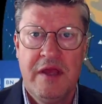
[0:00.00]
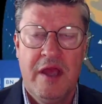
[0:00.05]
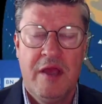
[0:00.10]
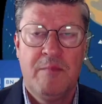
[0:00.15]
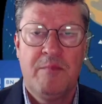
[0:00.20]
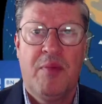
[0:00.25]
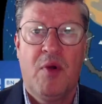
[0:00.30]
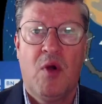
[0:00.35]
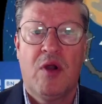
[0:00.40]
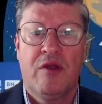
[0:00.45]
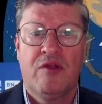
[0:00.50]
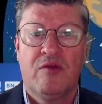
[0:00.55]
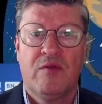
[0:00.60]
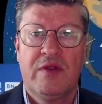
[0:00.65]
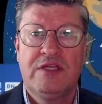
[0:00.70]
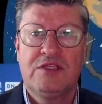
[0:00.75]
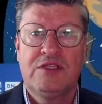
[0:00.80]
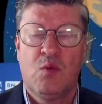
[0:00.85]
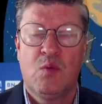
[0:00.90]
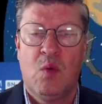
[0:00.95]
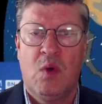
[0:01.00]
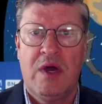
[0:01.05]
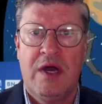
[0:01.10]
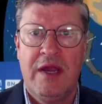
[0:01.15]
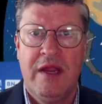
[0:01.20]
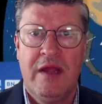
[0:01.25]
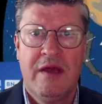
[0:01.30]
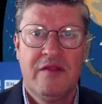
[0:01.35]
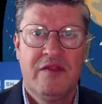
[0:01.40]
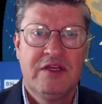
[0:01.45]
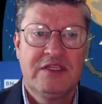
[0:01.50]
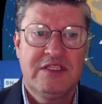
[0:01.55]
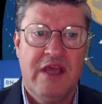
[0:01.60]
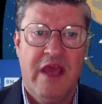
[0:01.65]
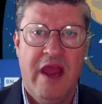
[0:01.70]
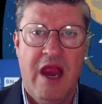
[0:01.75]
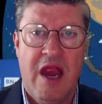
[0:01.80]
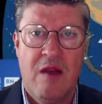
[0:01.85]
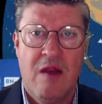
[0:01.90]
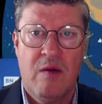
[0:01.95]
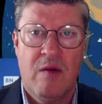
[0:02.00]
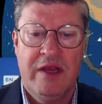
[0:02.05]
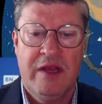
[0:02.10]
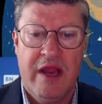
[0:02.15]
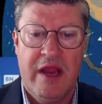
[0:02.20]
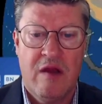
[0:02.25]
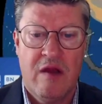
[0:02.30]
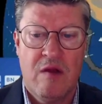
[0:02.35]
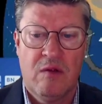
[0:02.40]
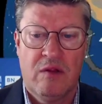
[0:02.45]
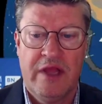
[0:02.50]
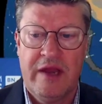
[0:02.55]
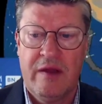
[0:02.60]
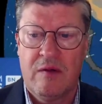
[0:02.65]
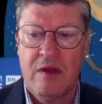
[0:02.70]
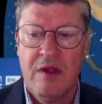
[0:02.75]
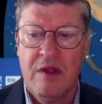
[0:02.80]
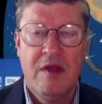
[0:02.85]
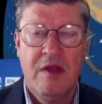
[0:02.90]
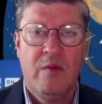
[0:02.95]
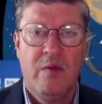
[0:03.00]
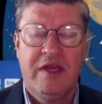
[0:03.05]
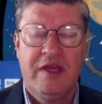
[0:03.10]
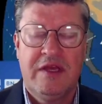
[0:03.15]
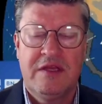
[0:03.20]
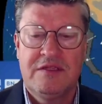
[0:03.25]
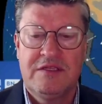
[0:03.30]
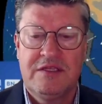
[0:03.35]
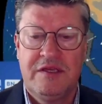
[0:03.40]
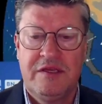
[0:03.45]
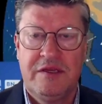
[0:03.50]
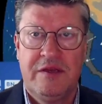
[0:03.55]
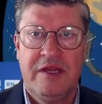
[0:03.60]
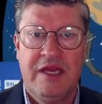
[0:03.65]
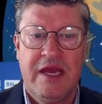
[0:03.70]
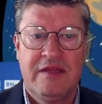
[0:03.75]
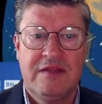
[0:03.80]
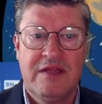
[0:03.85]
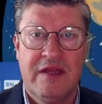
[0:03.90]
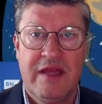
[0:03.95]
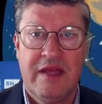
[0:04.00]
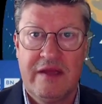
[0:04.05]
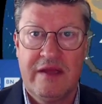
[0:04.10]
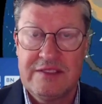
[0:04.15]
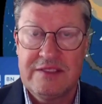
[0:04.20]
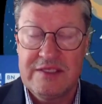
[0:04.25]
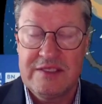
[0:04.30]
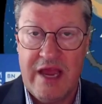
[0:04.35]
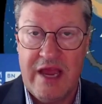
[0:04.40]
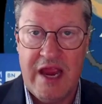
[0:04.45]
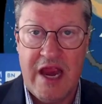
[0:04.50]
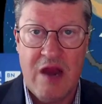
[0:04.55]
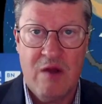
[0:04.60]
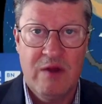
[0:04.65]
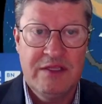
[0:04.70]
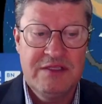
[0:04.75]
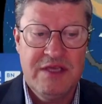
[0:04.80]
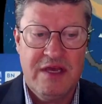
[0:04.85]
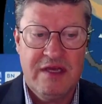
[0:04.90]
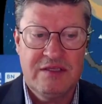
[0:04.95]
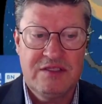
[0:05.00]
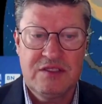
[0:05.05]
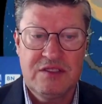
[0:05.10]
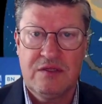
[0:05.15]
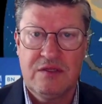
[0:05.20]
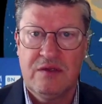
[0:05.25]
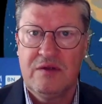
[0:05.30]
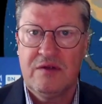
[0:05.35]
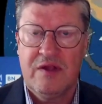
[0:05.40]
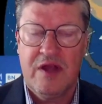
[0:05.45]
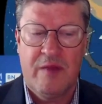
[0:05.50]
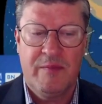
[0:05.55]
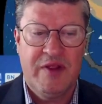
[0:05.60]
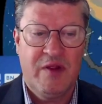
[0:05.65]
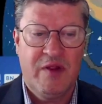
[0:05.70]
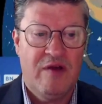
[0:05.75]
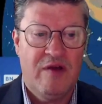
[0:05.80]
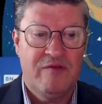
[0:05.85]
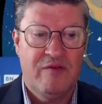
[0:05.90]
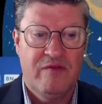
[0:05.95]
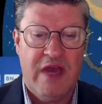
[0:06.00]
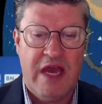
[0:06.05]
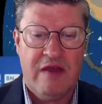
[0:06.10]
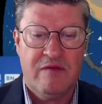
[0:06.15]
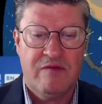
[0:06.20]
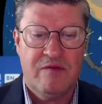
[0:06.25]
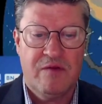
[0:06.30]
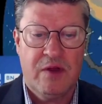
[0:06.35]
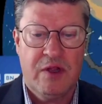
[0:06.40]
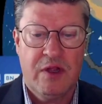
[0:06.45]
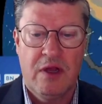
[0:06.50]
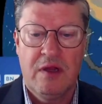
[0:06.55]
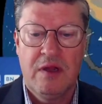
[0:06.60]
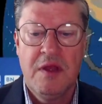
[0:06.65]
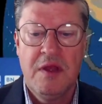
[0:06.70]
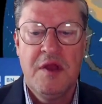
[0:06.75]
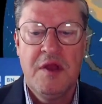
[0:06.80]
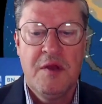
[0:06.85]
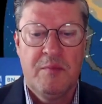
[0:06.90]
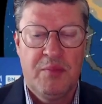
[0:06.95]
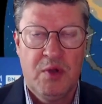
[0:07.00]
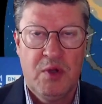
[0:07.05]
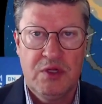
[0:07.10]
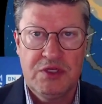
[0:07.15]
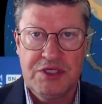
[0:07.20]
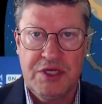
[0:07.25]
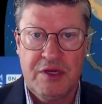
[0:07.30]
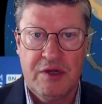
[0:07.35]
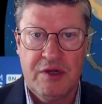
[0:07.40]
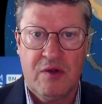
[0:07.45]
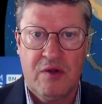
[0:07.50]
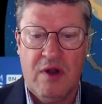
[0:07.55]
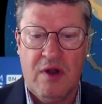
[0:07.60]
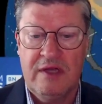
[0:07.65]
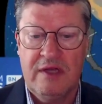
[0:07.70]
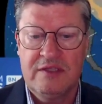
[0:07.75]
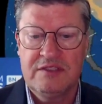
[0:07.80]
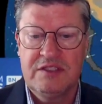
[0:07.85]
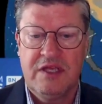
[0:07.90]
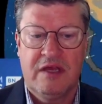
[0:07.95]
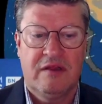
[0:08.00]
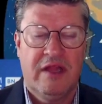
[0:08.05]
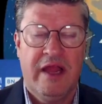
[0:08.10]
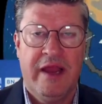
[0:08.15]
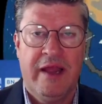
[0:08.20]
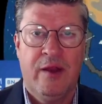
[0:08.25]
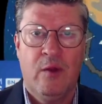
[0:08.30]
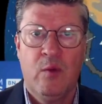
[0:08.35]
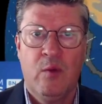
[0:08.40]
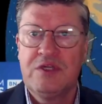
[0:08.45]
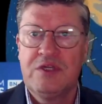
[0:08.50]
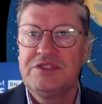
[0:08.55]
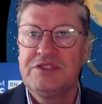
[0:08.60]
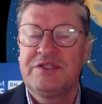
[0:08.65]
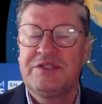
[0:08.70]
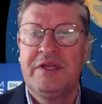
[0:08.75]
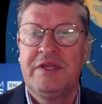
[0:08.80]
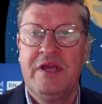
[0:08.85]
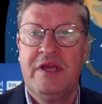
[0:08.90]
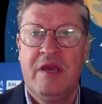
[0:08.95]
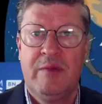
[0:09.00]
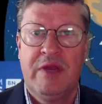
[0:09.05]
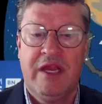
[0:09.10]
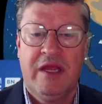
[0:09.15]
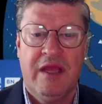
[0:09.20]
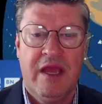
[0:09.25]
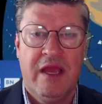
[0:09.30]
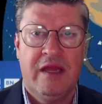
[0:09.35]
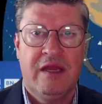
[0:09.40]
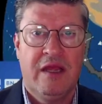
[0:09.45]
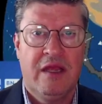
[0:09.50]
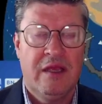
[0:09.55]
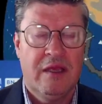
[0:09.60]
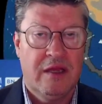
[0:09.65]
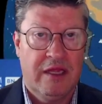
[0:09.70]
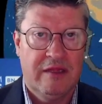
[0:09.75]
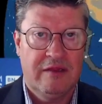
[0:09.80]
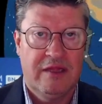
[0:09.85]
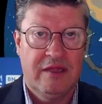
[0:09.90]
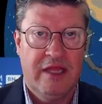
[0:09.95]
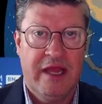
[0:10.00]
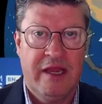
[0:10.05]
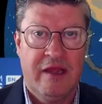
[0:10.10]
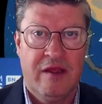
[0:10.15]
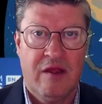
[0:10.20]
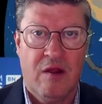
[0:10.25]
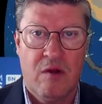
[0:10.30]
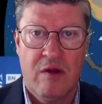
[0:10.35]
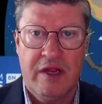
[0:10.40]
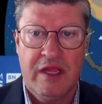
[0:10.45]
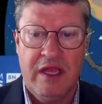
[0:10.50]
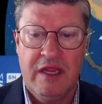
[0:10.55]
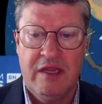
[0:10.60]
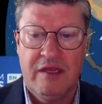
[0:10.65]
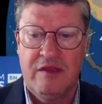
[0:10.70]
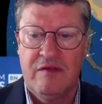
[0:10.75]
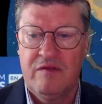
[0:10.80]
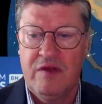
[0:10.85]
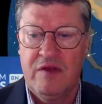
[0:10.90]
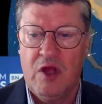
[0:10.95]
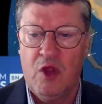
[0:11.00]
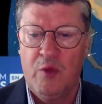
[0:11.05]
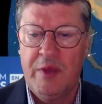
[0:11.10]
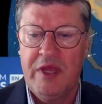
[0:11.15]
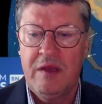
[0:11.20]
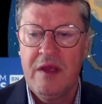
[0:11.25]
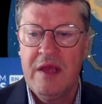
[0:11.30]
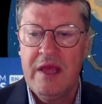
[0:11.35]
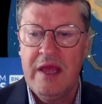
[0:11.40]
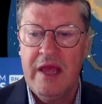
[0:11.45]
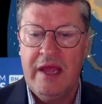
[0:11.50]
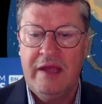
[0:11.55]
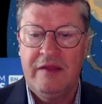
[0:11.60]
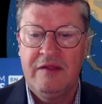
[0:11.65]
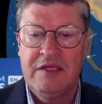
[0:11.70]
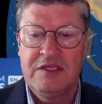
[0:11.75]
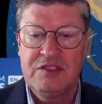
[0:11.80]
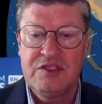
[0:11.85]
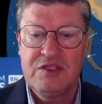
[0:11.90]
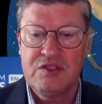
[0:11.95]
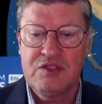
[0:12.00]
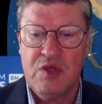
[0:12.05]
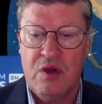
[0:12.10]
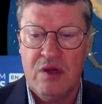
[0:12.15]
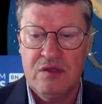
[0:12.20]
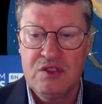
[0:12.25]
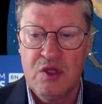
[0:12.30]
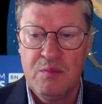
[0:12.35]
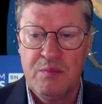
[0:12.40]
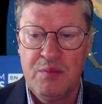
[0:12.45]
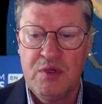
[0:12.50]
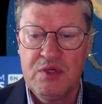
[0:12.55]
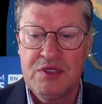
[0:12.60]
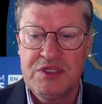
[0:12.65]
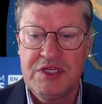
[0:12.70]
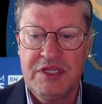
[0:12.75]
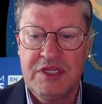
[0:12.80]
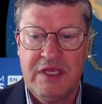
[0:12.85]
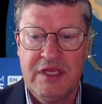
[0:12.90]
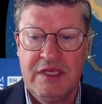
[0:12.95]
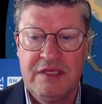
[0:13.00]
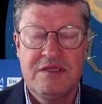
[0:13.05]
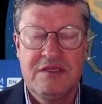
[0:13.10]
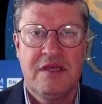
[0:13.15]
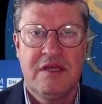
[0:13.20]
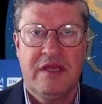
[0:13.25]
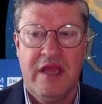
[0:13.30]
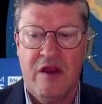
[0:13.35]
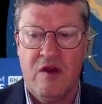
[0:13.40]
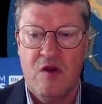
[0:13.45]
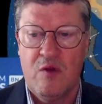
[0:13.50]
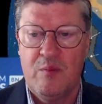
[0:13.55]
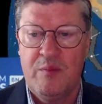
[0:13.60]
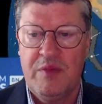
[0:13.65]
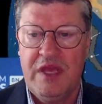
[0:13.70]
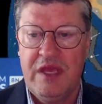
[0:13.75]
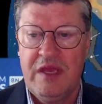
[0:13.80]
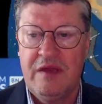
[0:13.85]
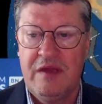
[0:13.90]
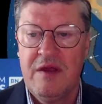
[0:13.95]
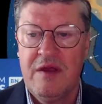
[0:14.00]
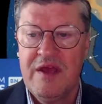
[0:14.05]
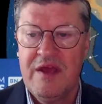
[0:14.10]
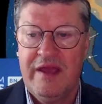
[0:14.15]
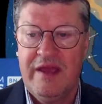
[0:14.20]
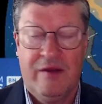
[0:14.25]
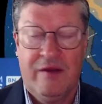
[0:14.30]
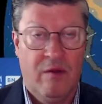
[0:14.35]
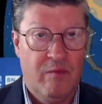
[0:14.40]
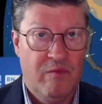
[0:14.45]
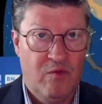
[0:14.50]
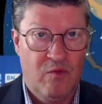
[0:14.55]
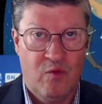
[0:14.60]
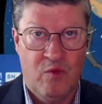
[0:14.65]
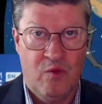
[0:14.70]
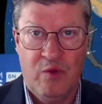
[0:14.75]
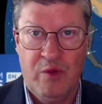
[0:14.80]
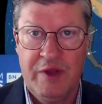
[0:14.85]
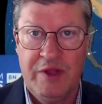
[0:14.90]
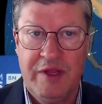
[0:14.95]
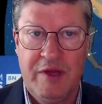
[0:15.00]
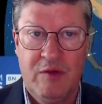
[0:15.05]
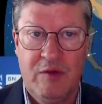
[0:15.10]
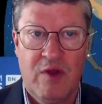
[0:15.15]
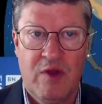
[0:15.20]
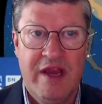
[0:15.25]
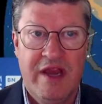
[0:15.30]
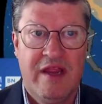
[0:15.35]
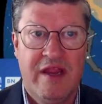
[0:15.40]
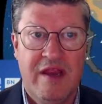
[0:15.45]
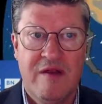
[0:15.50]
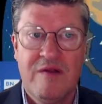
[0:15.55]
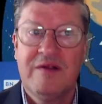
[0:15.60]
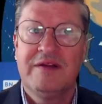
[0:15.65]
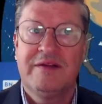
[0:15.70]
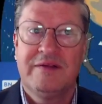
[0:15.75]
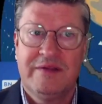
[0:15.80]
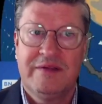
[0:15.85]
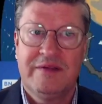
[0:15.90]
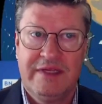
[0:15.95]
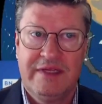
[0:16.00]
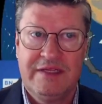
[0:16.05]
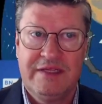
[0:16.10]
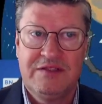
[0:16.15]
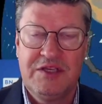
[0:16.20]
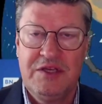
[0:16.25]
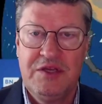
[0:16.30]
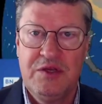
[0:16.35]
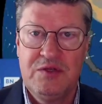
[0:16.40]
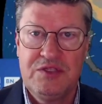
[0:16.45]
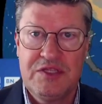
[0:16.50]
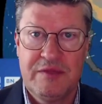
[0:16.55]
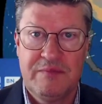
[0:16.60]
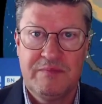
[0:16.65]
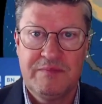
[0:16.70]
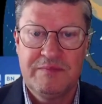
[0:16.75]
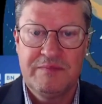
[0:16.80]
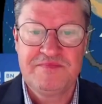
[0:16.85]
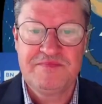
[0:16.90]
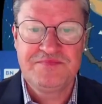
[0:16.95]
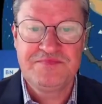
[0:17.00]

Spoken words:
And part of the reason why, the Saharan air layer. We continue to get Saharan dust coming off of Africa, pushing across the Atlantic, which is inhibiting any Atlantic hurricane development. And this is also pushing into the Caribbean and really right here into Houston.